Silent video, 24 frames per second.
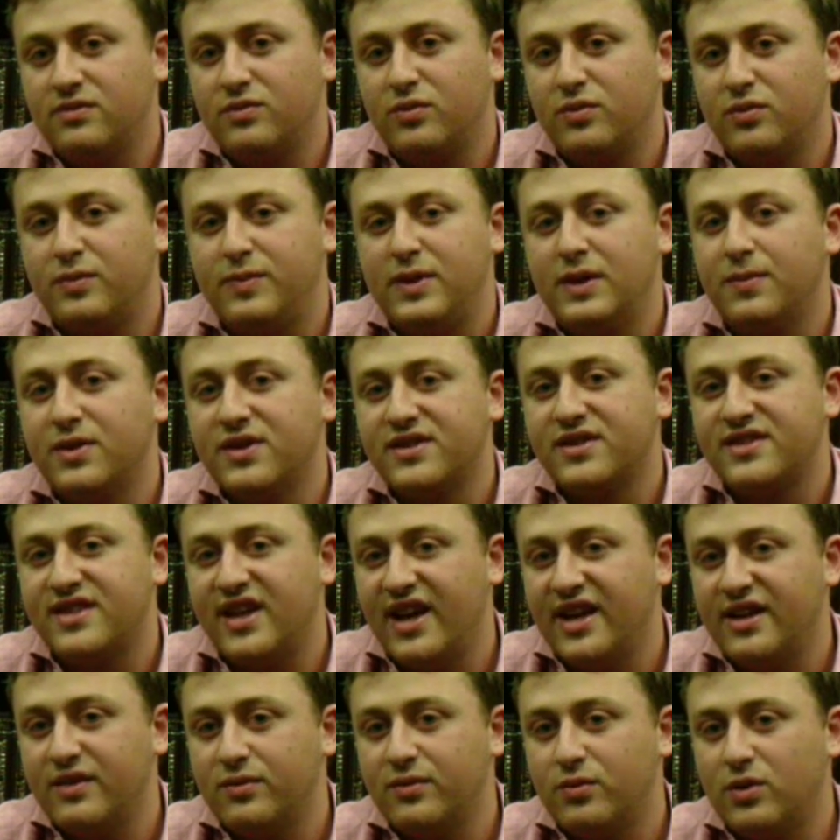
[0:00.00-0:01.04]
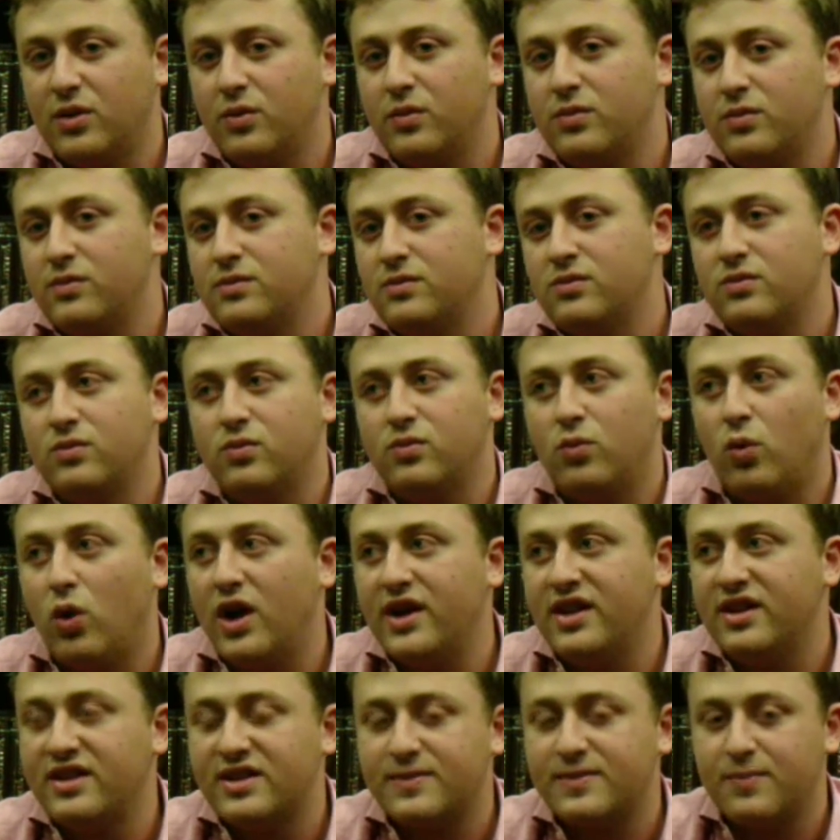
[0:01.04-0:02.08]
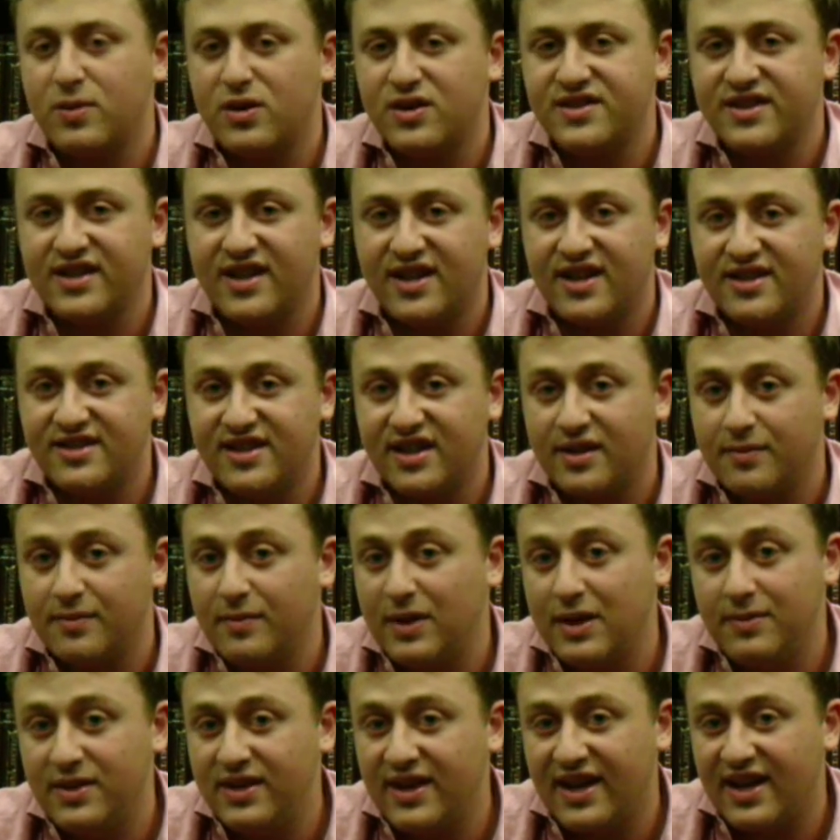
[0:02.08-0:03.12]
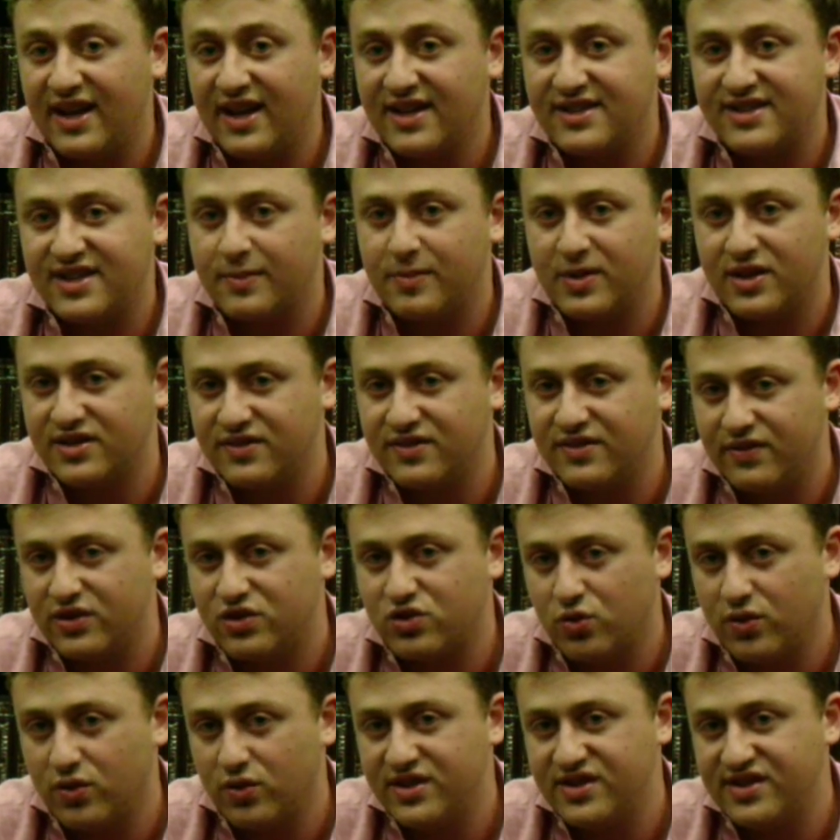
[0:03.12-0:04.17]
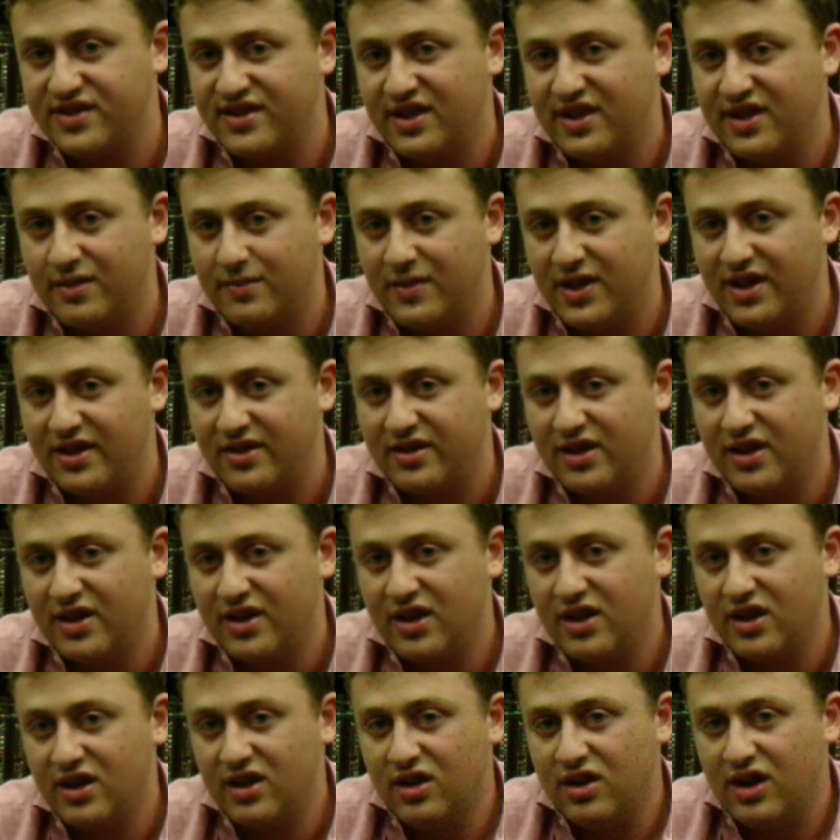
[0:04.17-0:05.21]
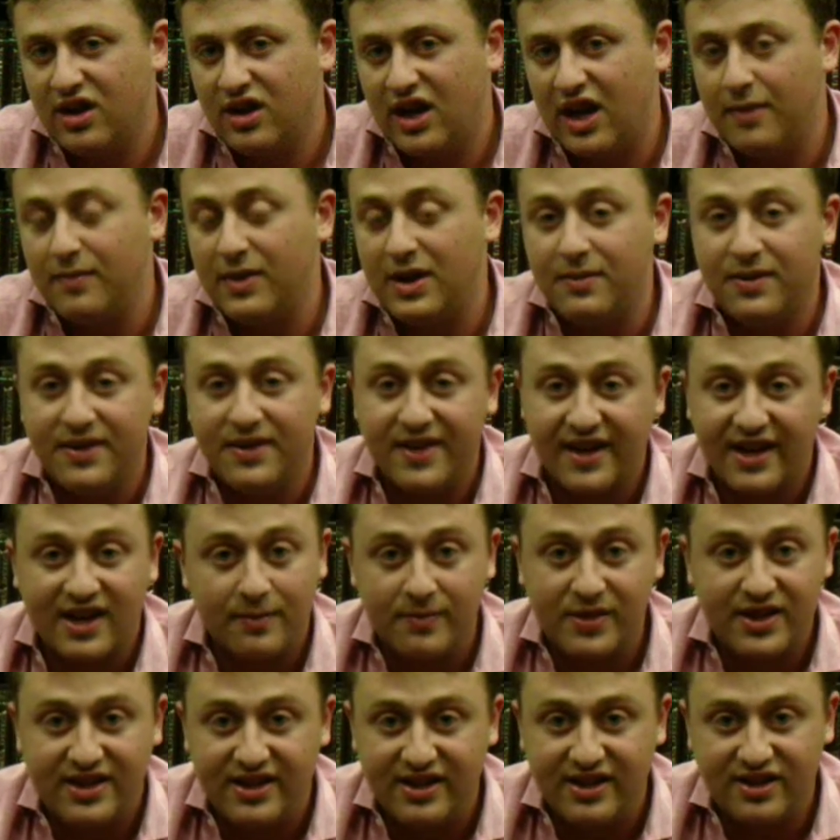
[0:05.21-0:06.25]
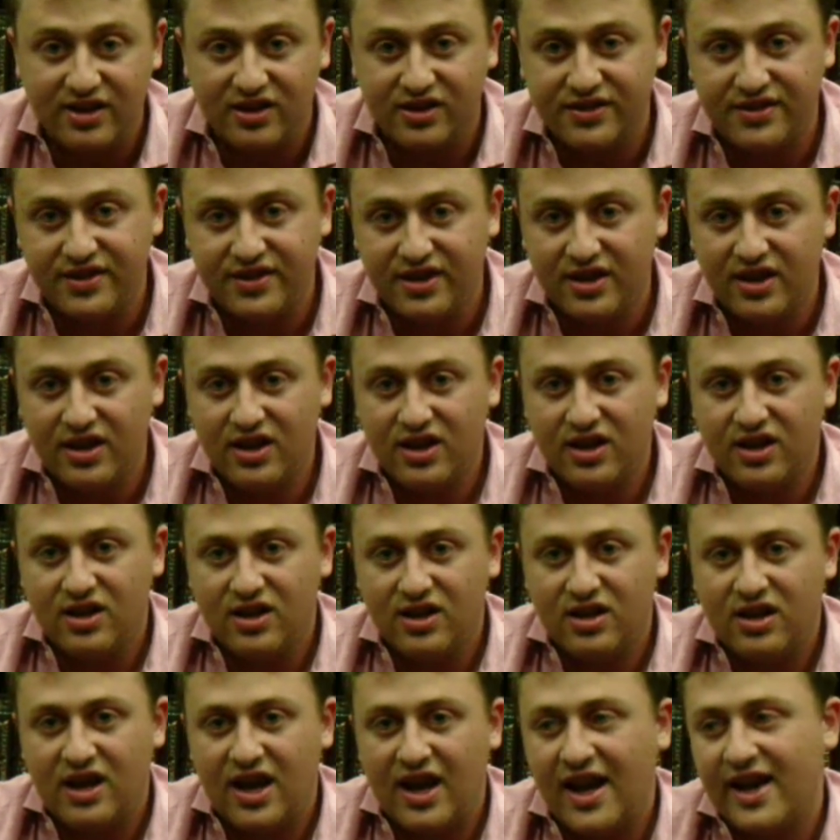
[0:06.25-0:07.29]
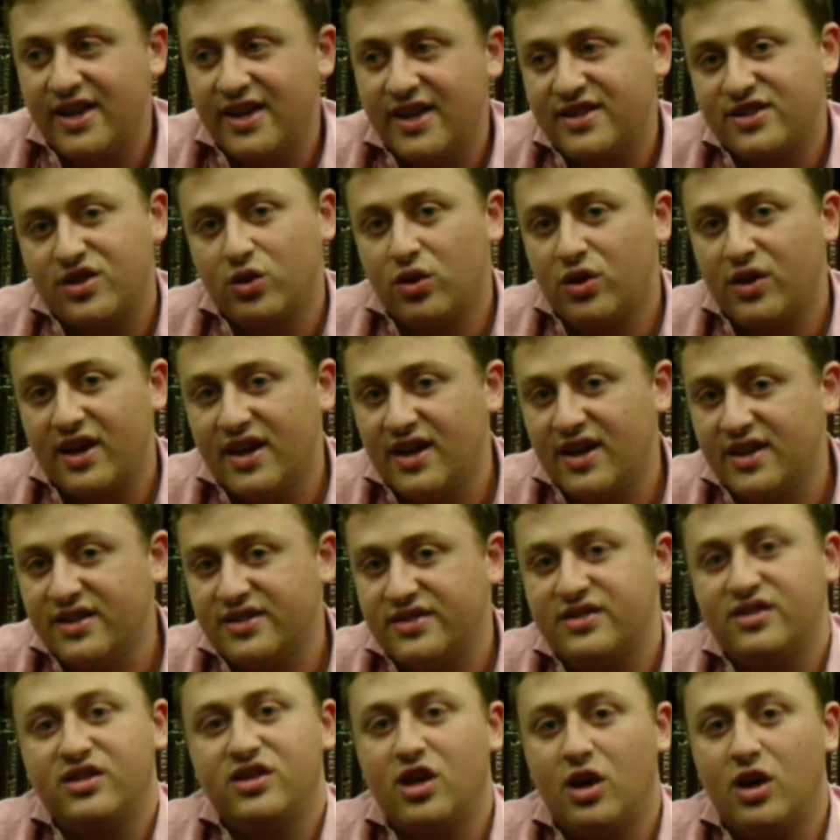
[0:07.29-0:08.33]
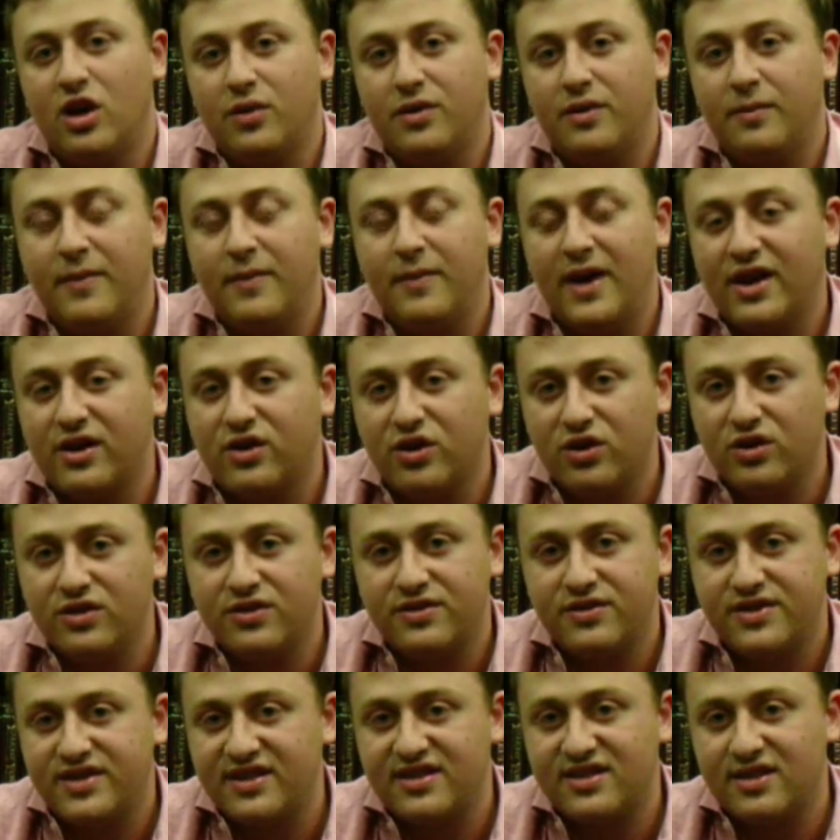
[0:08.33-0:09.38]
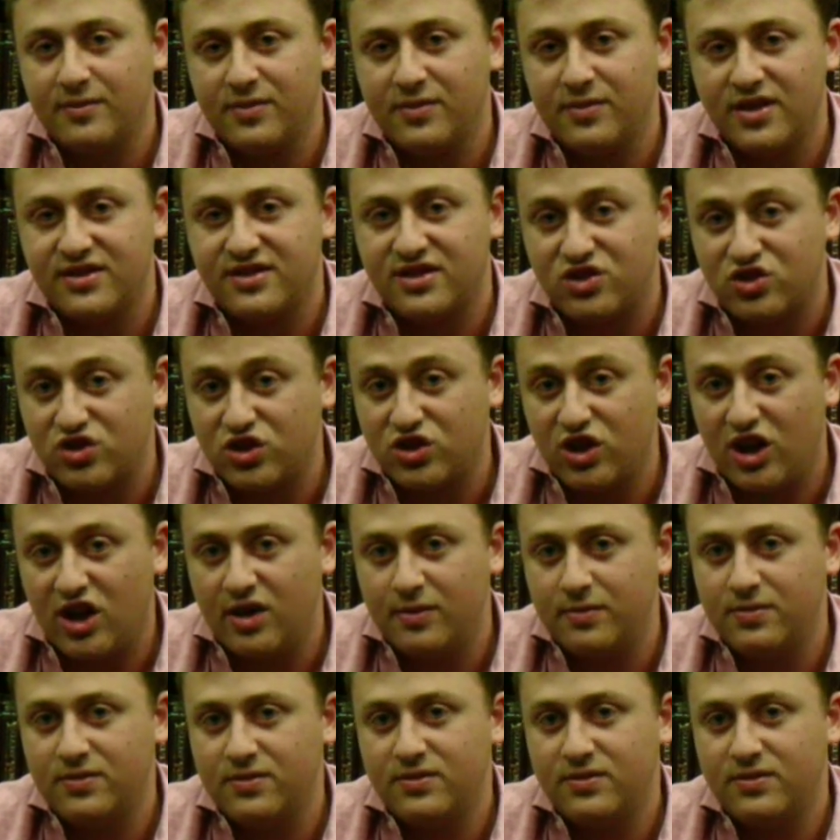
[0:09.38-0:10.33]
people say, well, why did this person get sick? Maybe they got sick because of the choices they made, and maybe they can be healed so long as the medical system does its job,